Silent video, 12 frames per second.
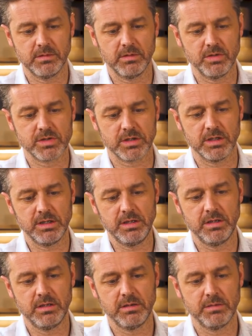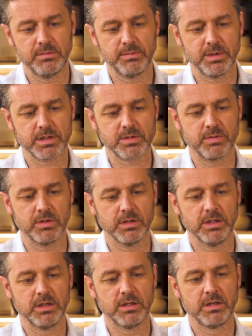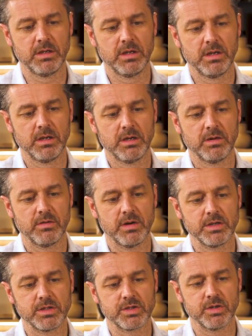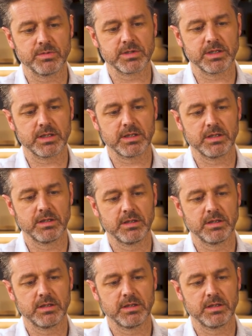Loosely, but twirl it around your chopstick,